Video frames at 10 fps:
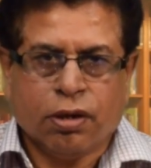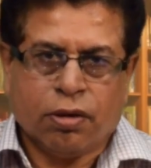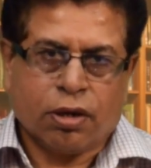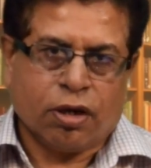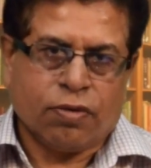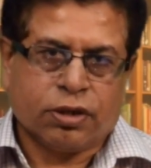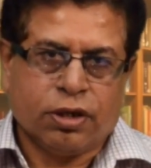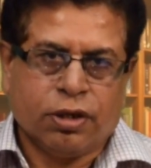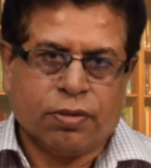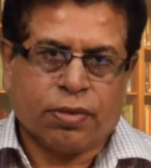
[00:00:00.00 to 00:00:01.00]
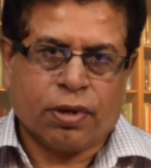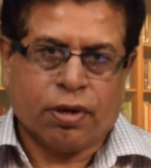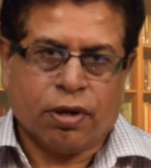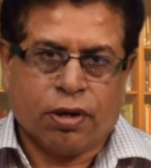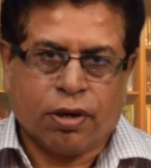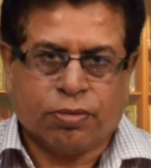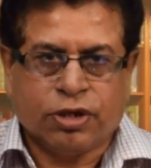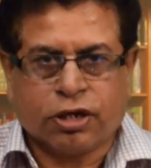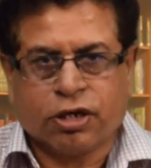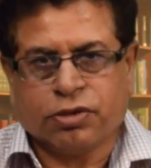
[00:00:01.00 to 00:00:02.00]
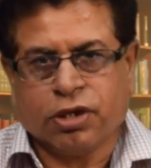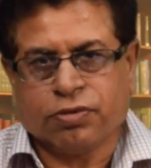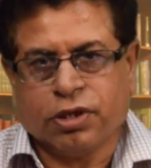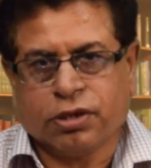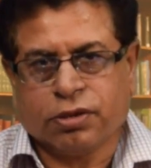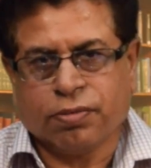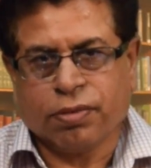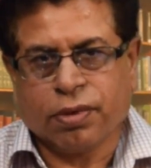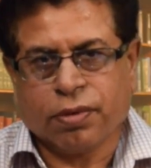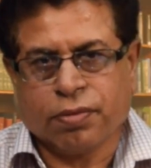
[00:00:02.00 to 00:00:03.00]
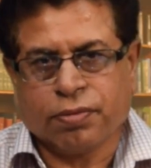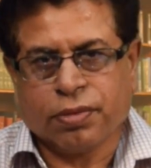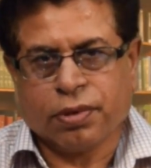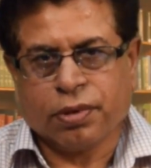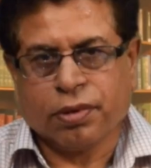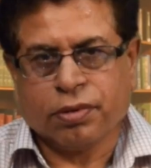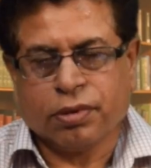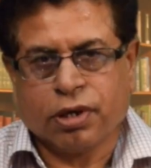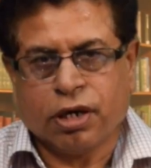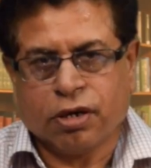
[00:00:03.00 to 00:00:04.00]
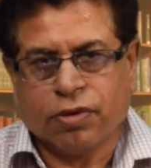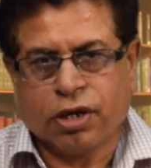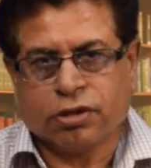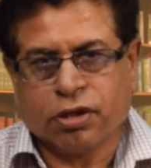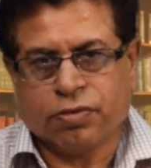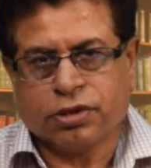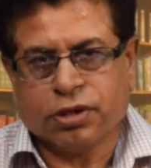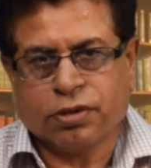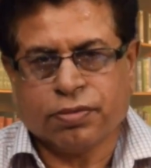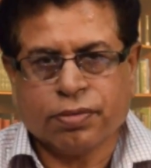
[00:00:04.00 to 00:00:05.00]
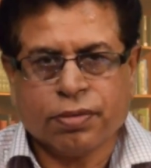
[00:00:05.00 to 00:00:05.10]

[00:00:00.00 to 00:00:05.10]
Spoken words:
I will cover the objectives of this current awareness services,